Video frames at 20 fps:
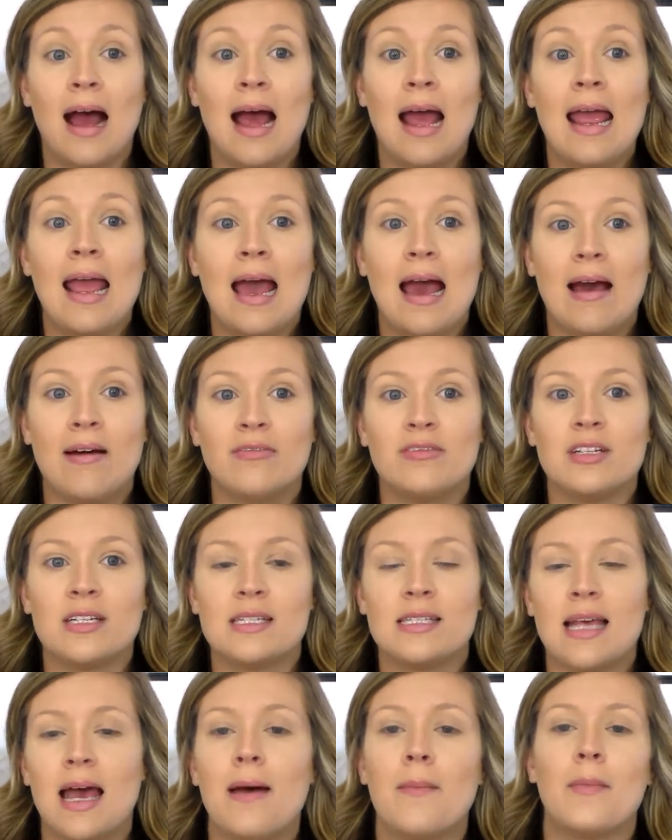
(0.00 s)
I have to
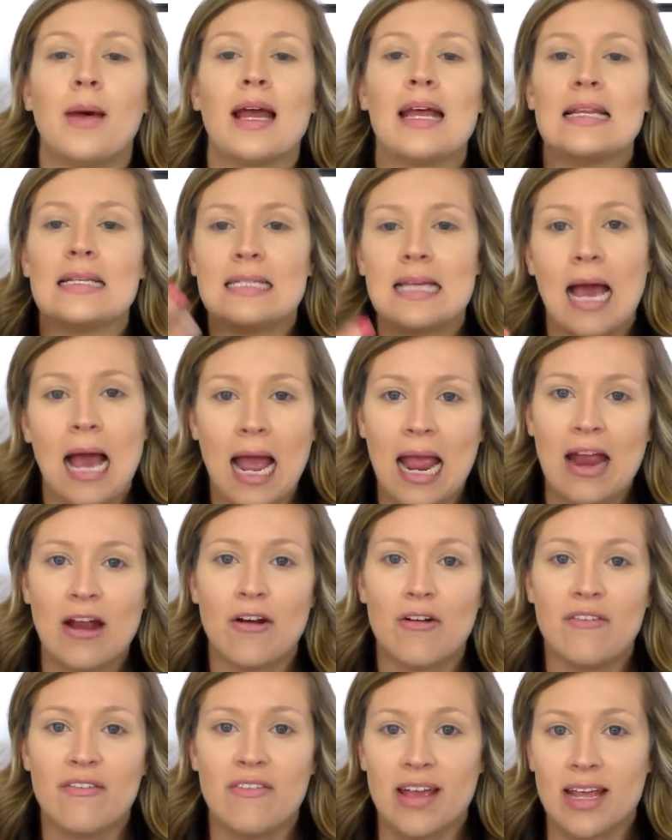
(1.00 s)
set my
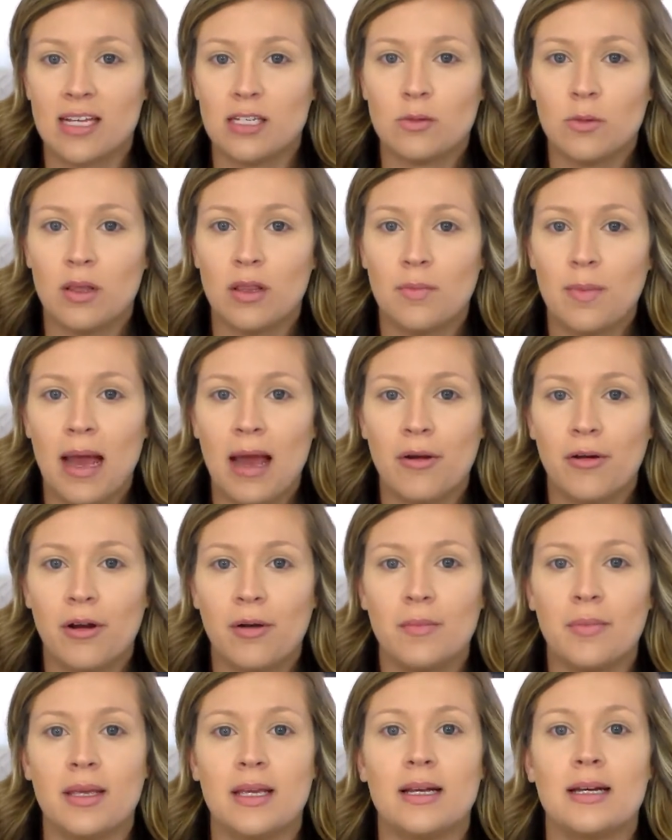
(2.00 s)
entire face with
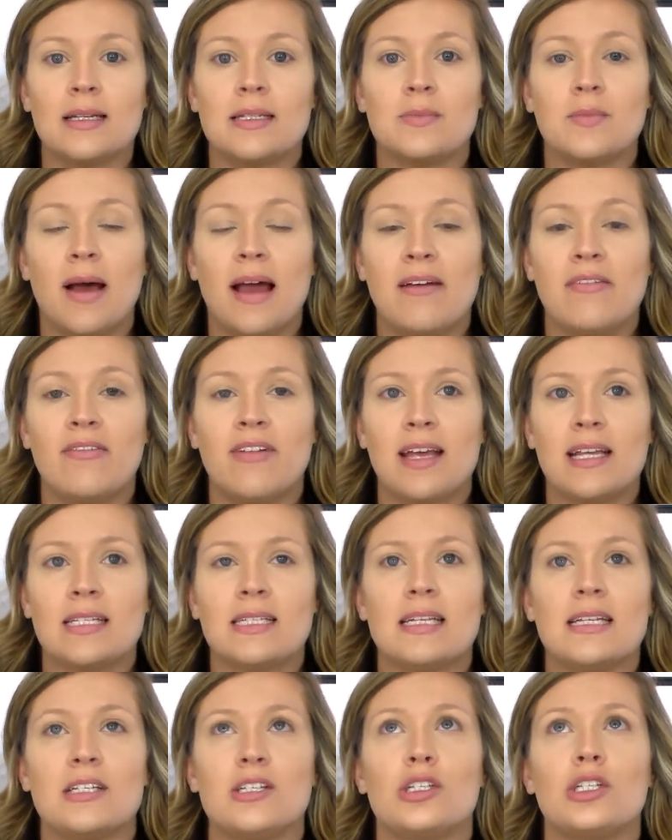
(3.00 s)
powder because my
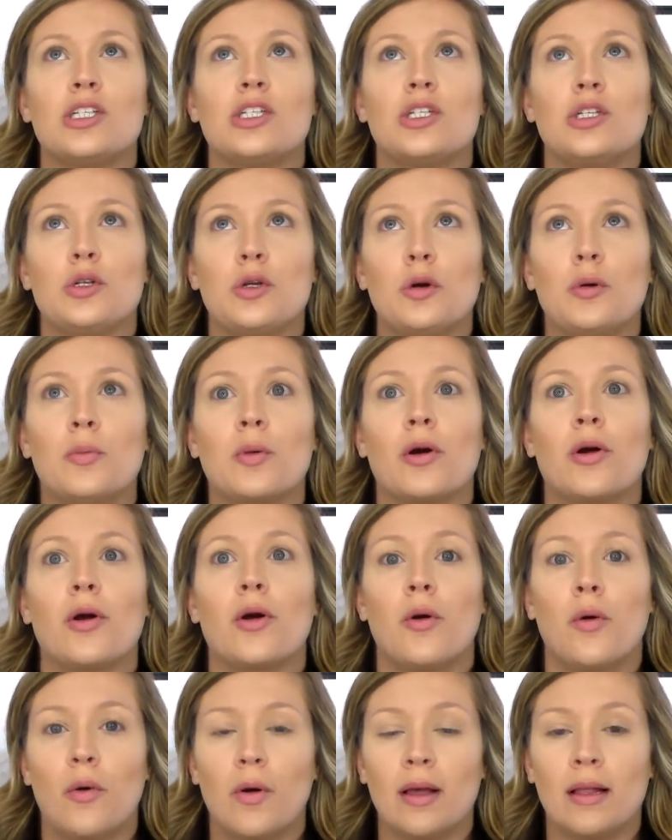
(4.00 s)
face is
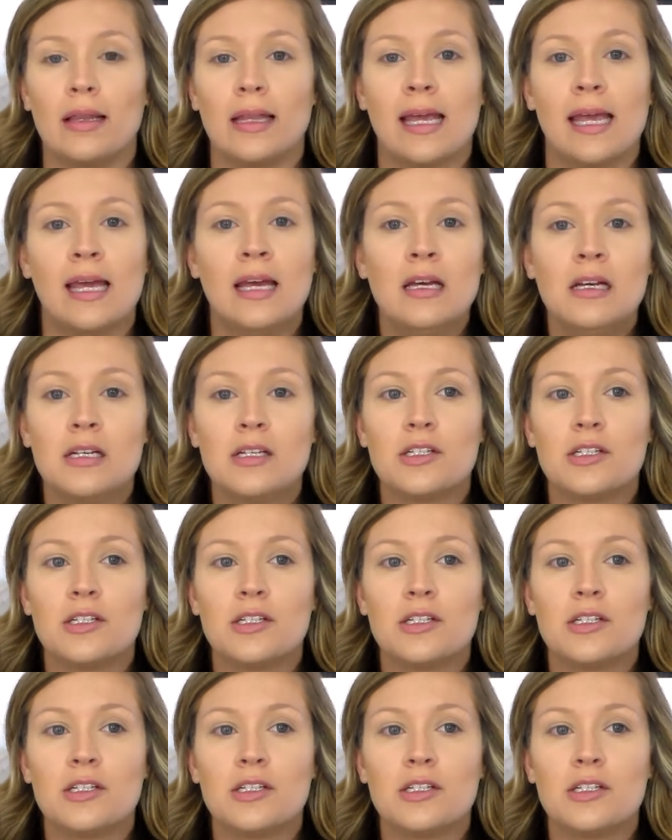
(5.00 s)
super oily.